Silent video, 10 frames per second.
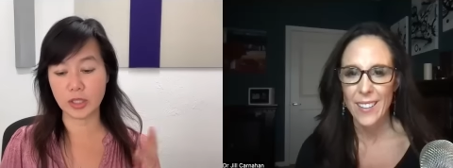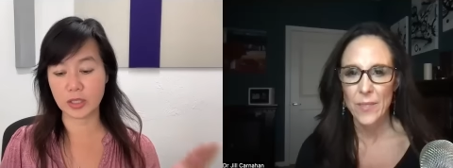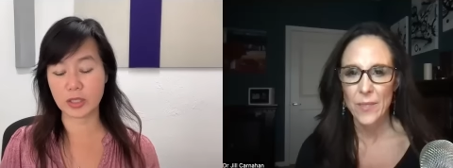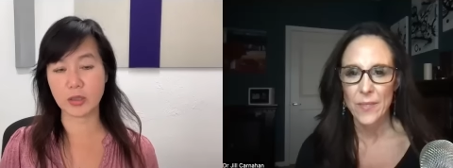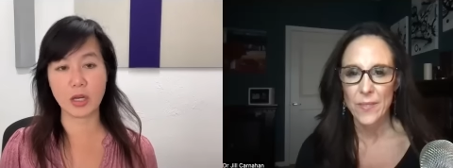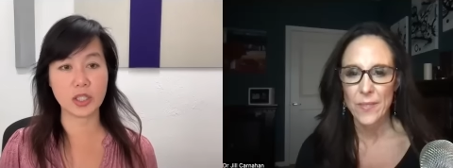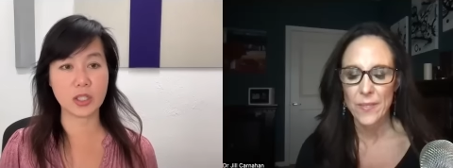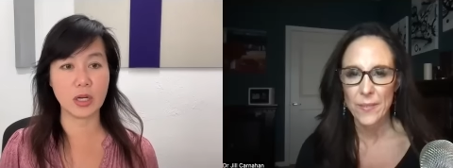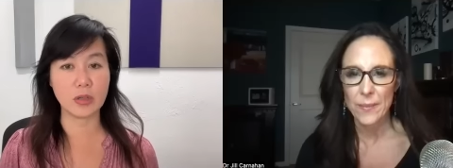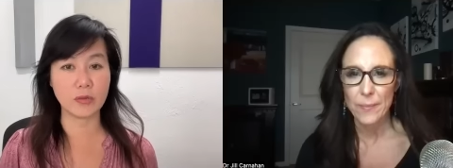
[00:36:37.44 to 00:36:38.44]
Speaker 1: just launched
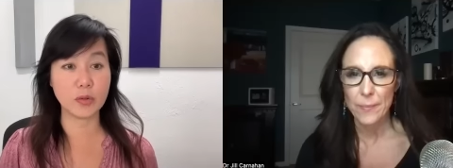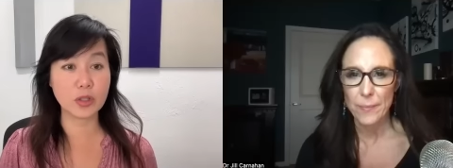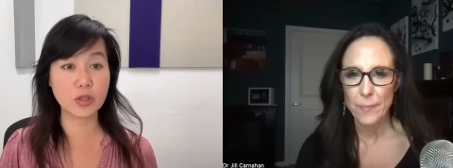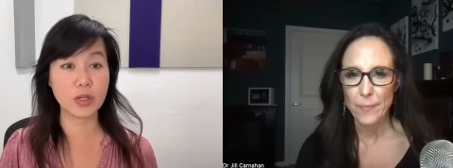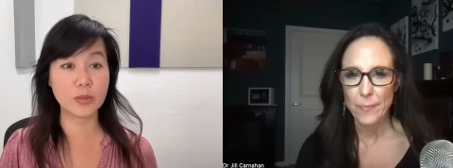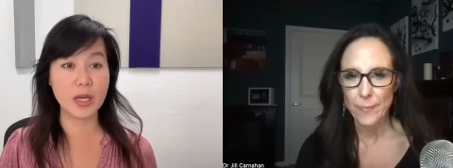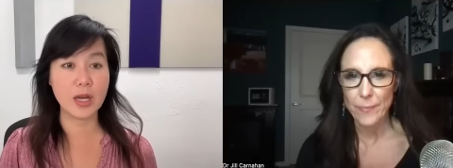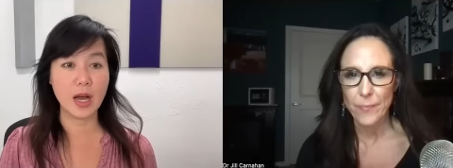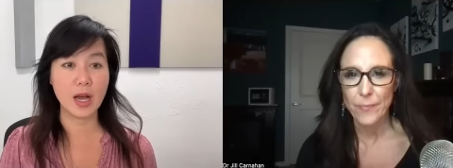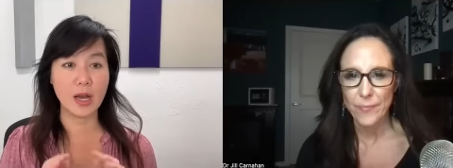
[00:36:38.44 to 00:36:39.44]
on Fullscript
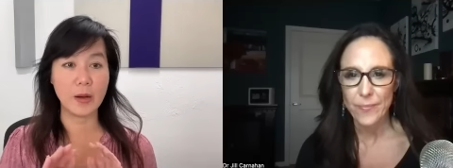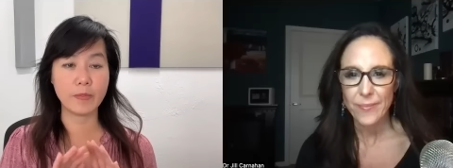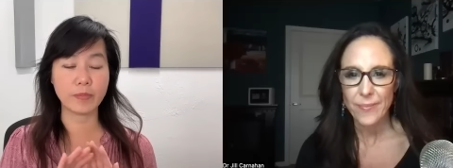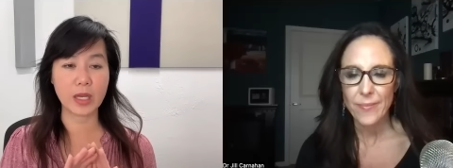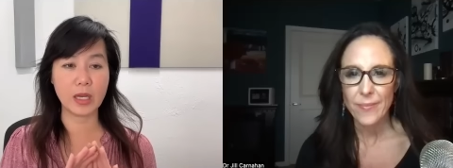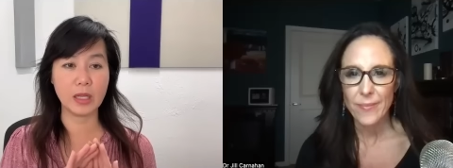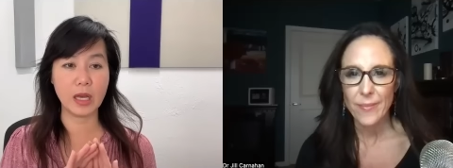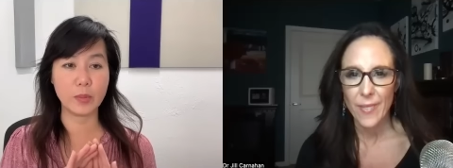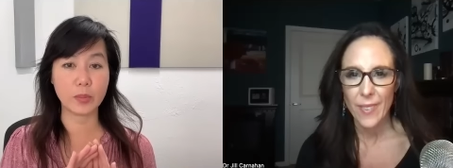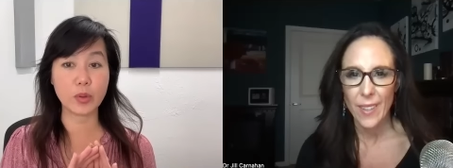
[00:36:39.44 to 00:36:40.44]
um, a,
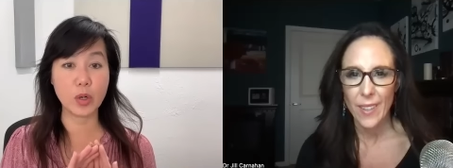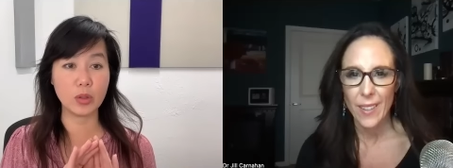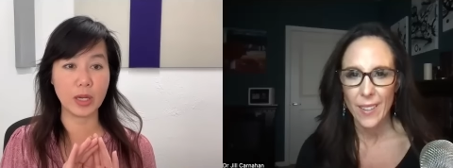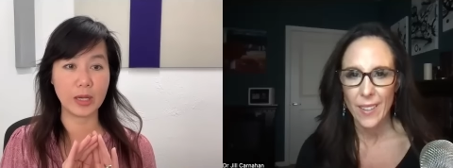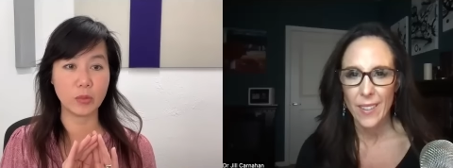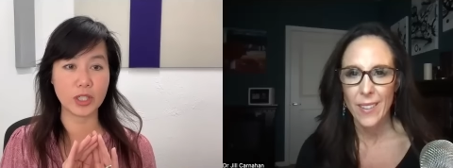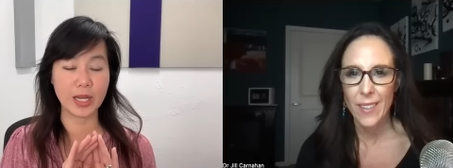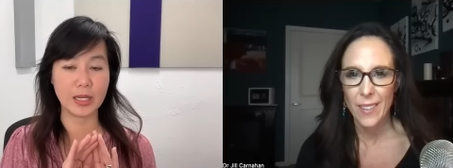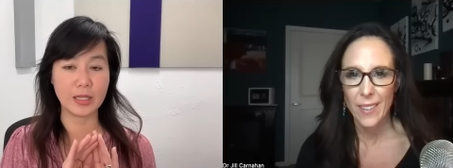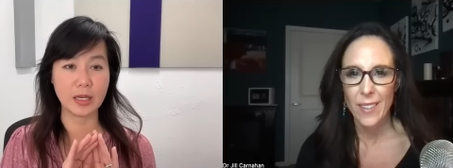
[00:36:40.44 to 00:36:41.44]
a pro line, which
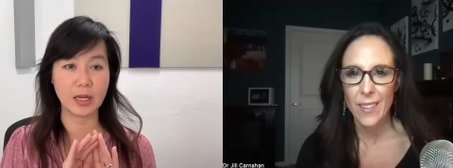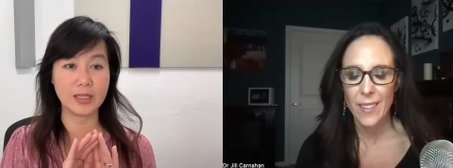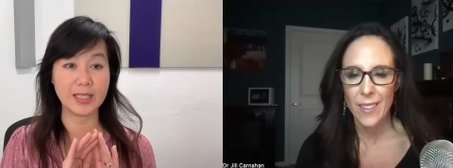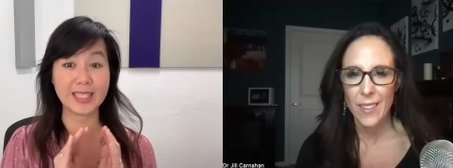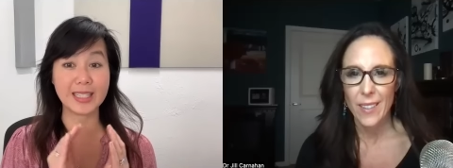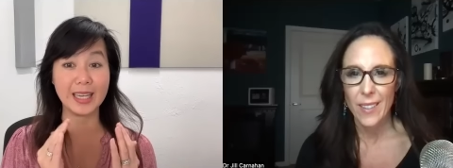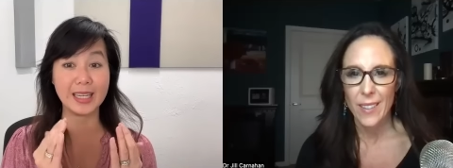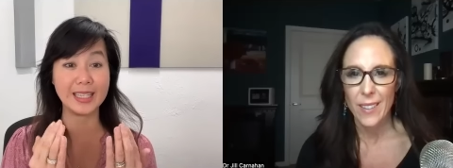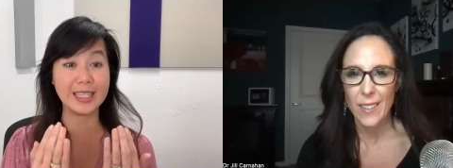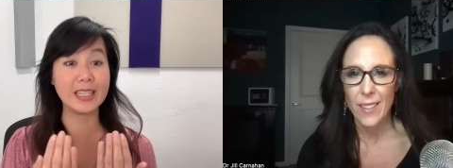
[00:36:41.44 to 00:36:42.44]
has uh, desiccant
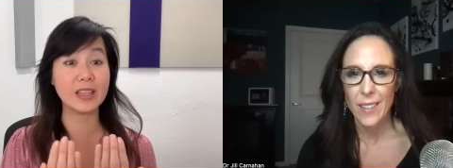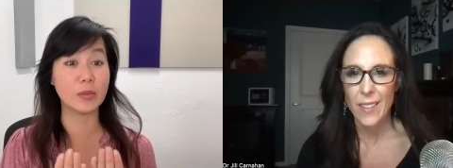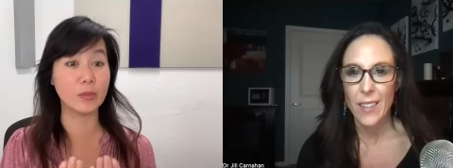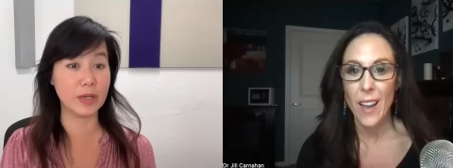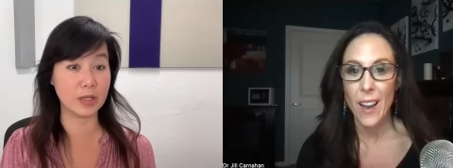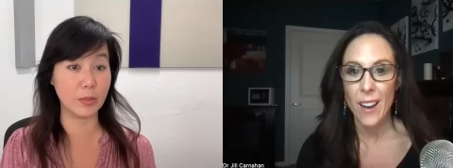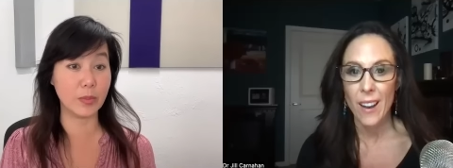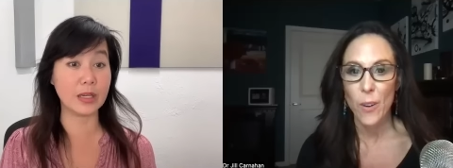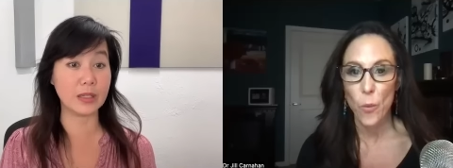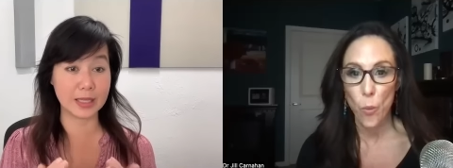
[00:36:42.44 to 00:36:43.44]
lining in the in the oh,
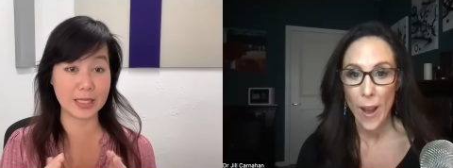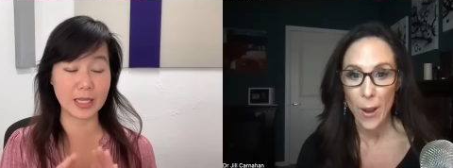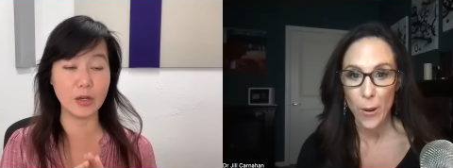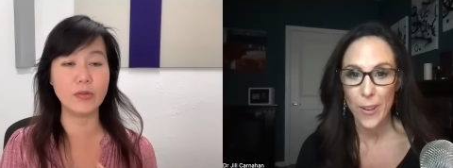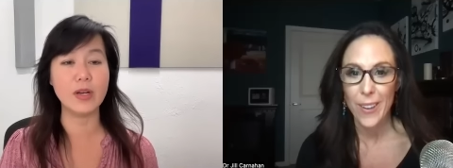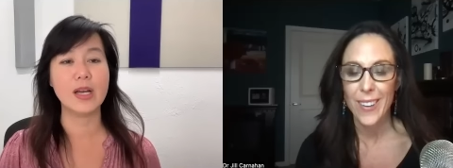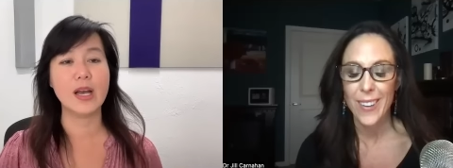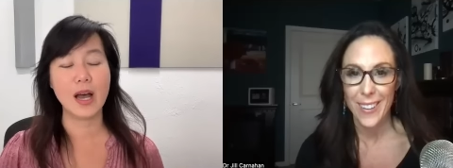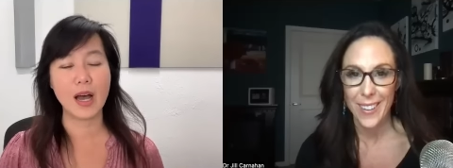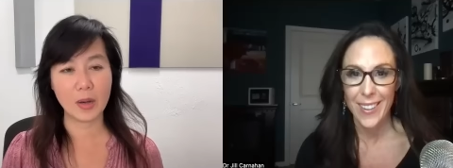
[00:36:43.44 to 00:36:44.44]
bottle
Speaker 2: itself
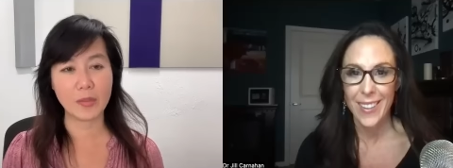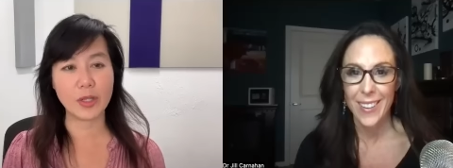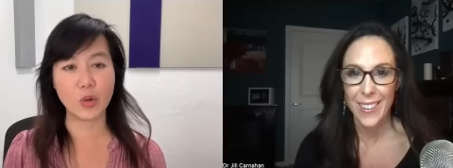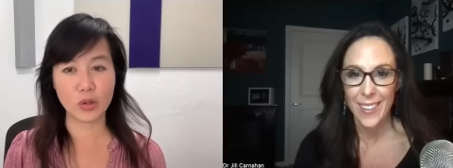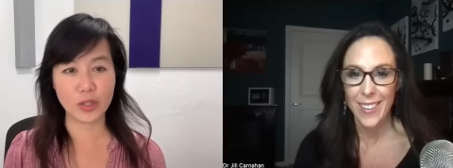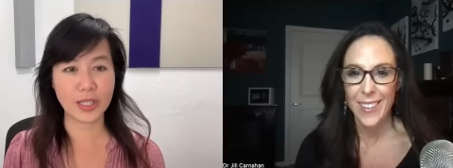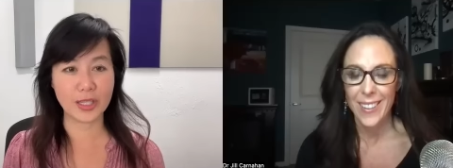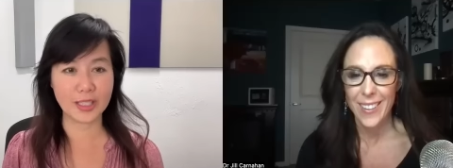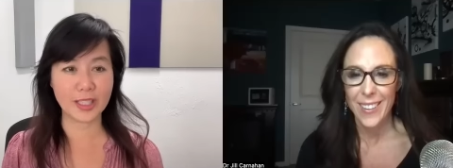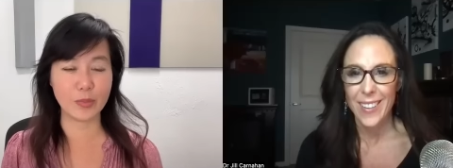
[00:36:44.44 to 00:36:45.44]
Speaker 1: wow. um, in order
Speaker 2: to,
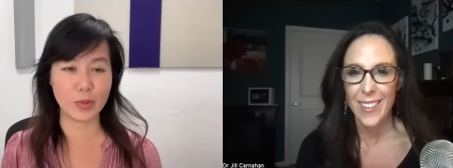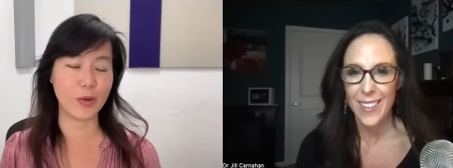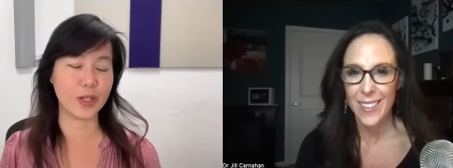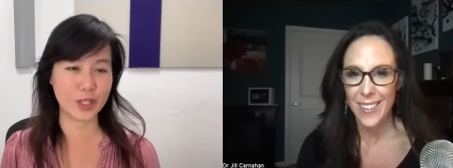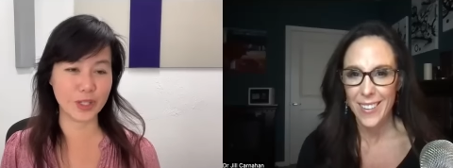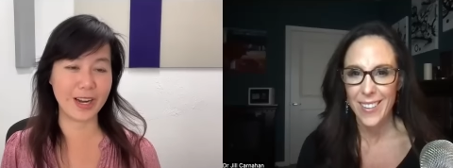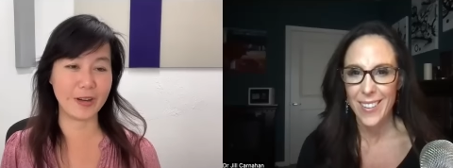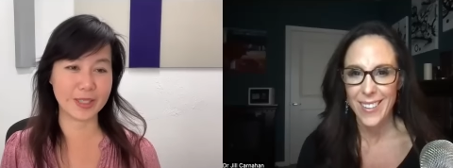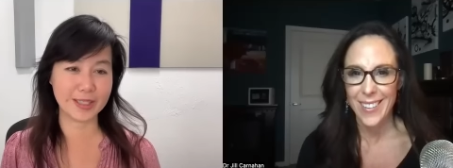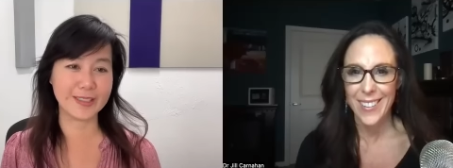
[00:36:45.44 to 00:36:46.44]
to keep the moisture
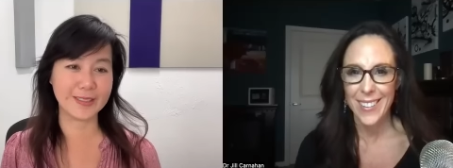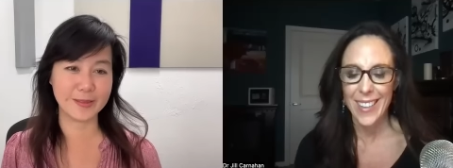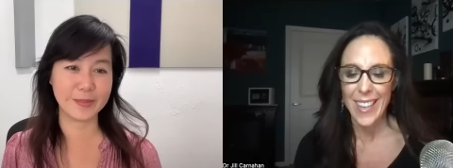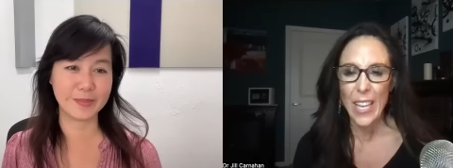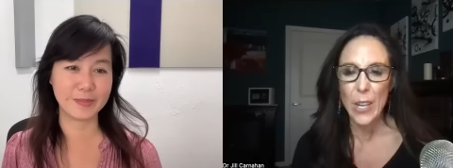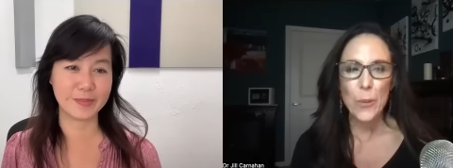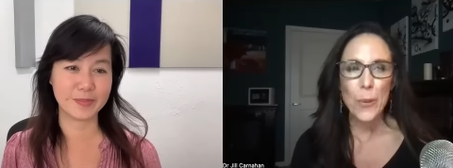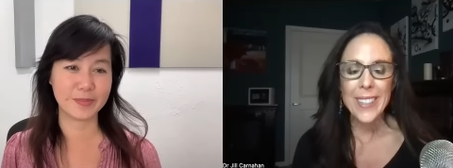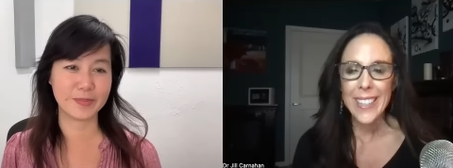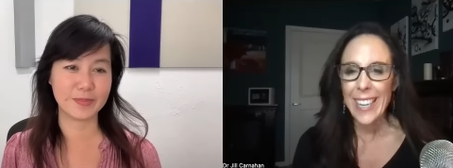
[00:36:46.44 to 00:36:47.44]
out.
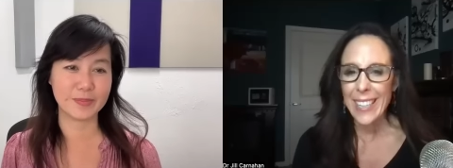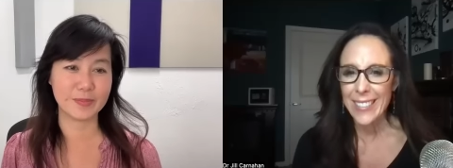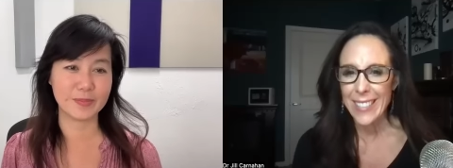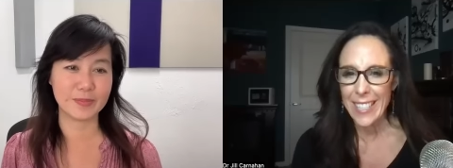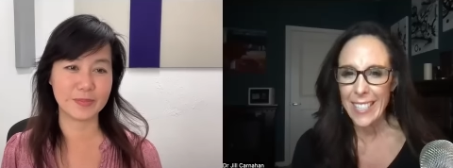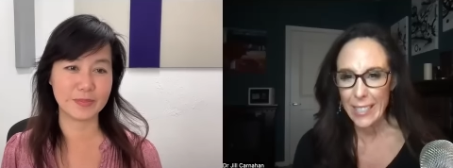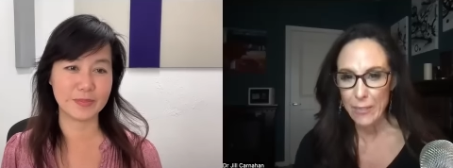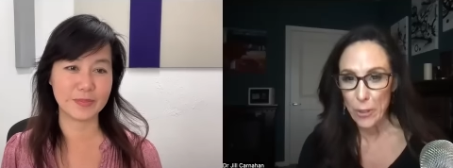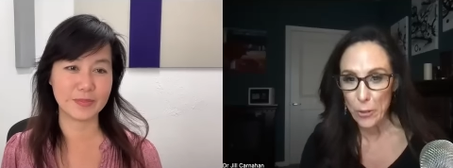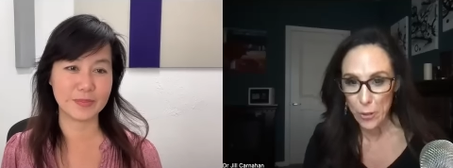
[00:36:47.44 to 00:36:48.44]
One thing I see in the
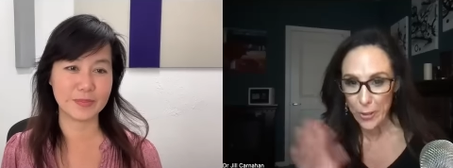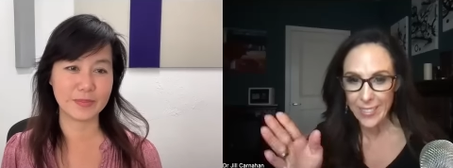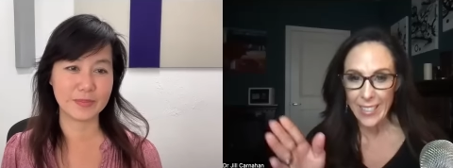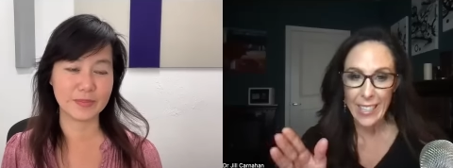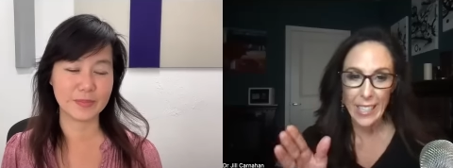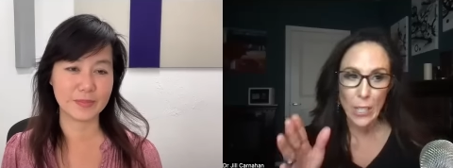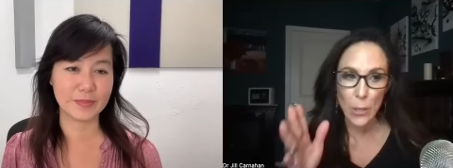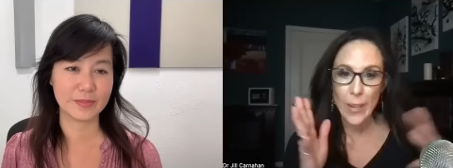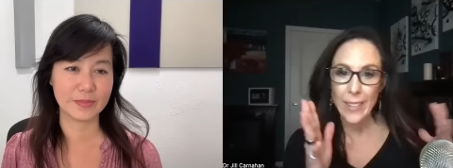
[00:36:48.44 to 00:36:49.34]
future is like you